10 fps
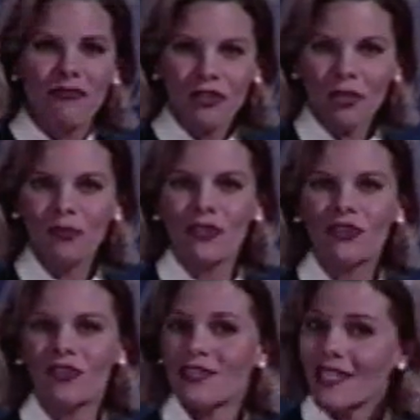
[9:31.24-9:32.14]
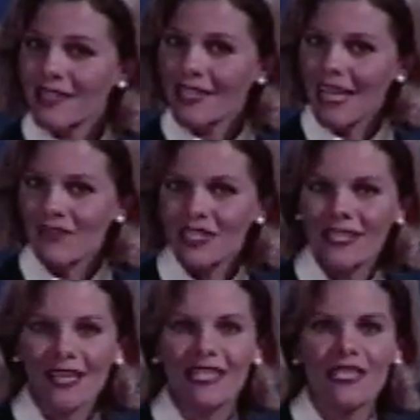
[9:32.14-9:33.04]
your computer doesn't have a
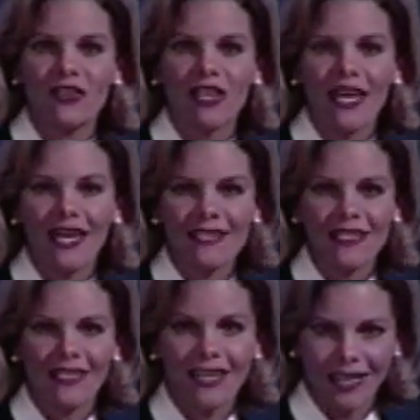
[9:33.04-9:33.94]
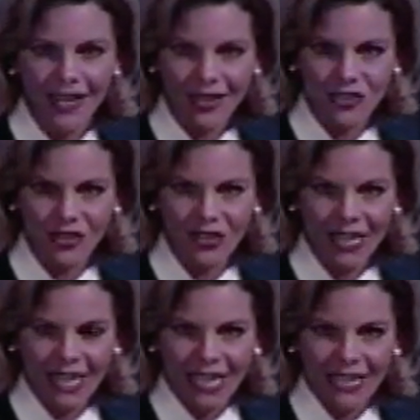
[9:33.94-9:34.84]
secondary IDE connector,
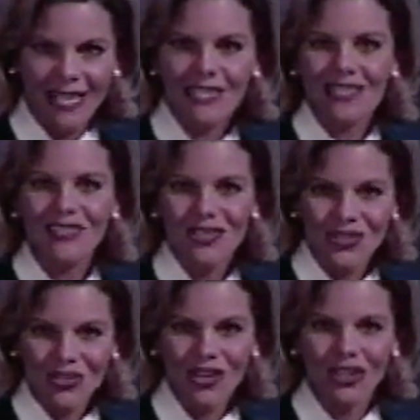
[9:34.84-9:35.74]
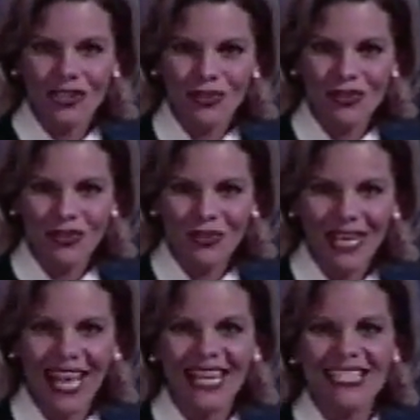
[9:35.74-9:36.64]
let's install your new
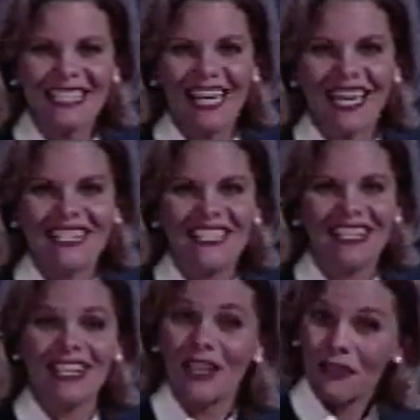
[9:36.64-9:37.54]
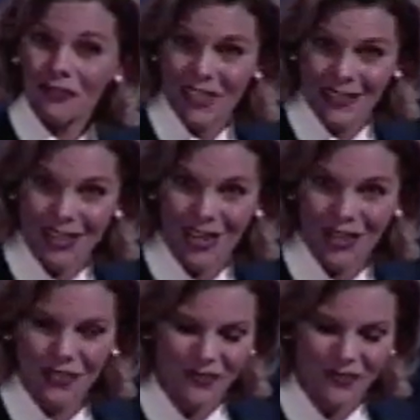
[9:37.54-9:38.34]
enhanced IDE interface card.